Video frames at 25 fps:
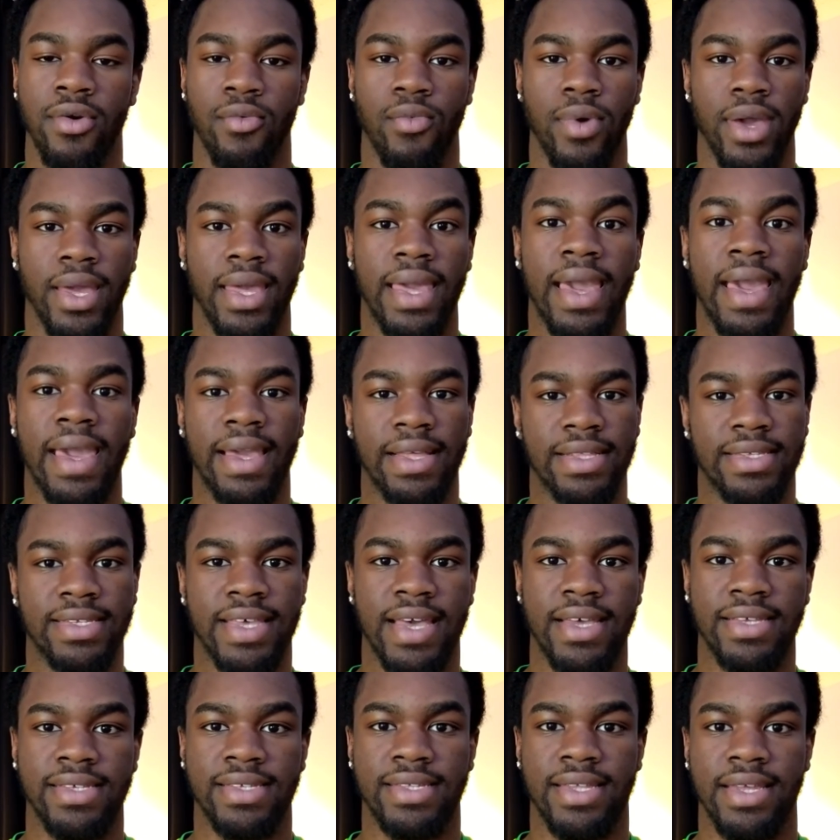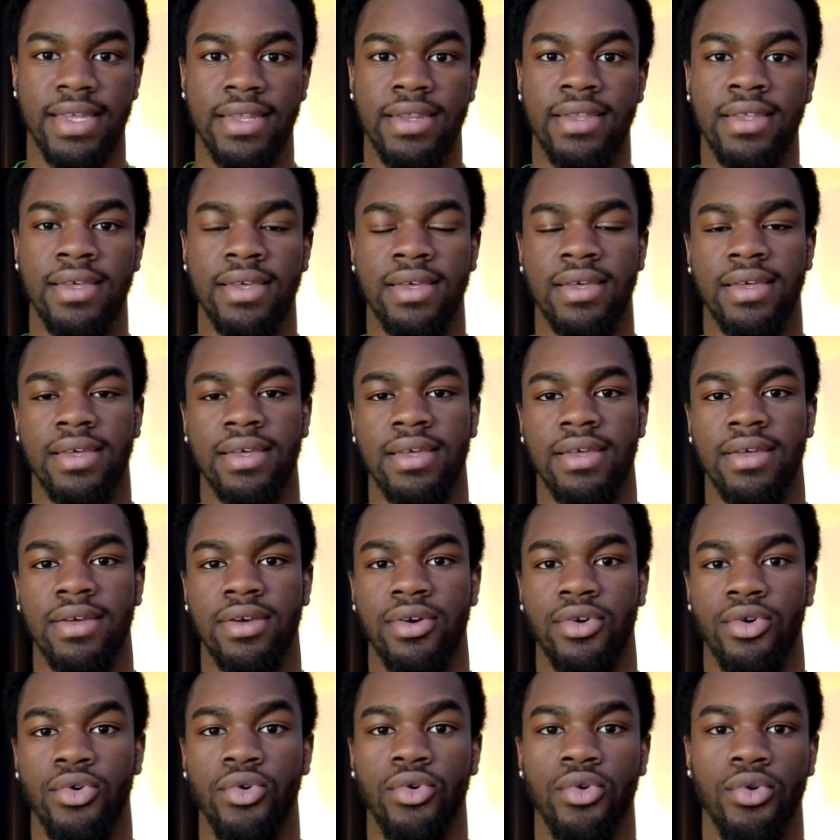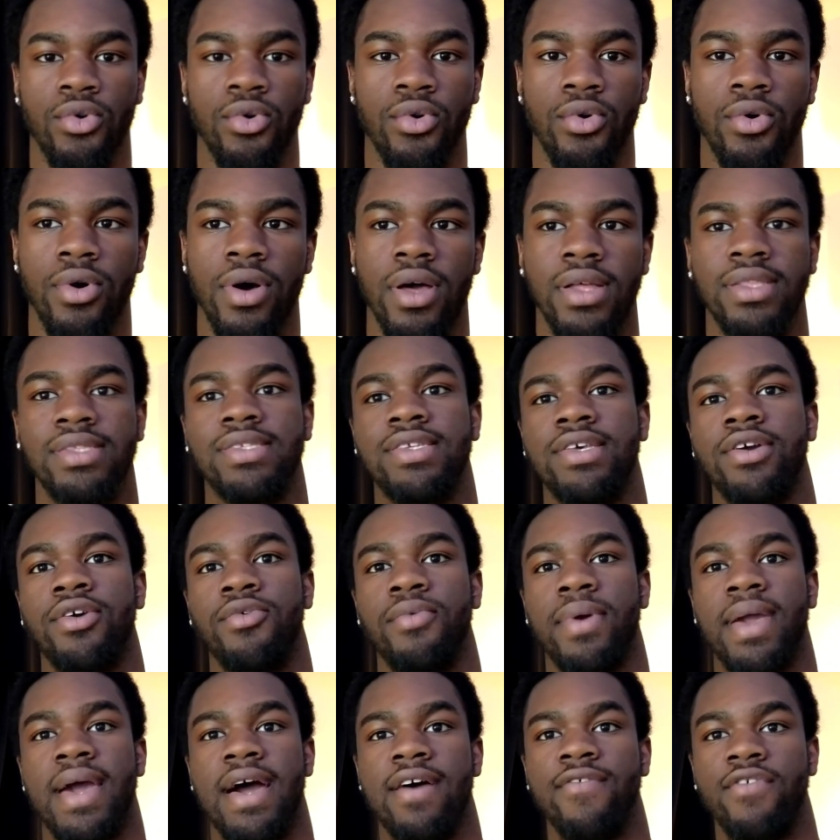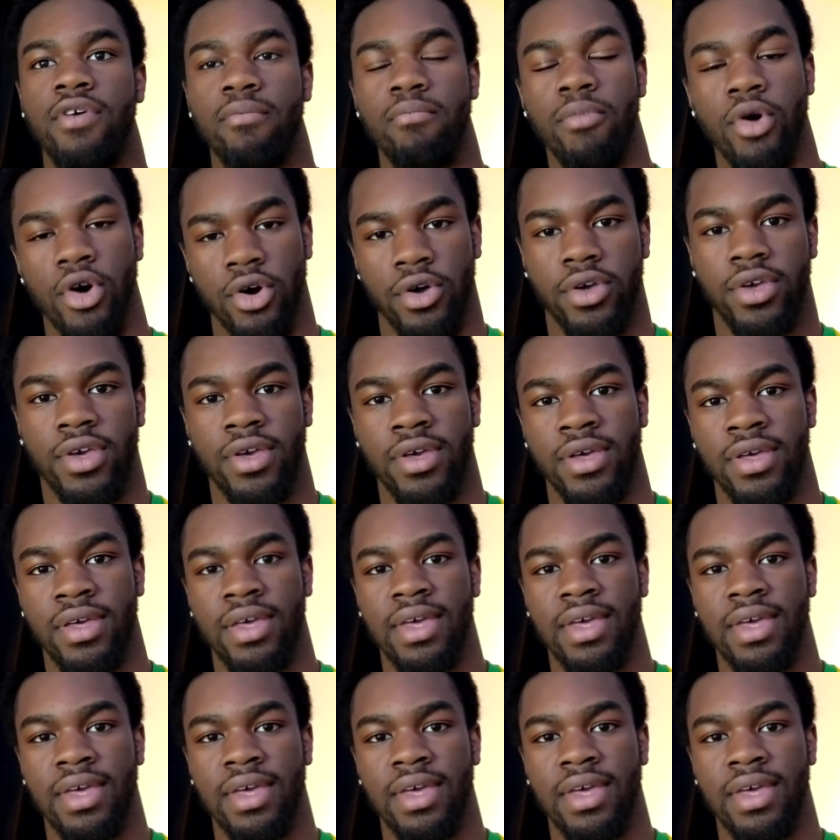we're getting tested or until we have a mock.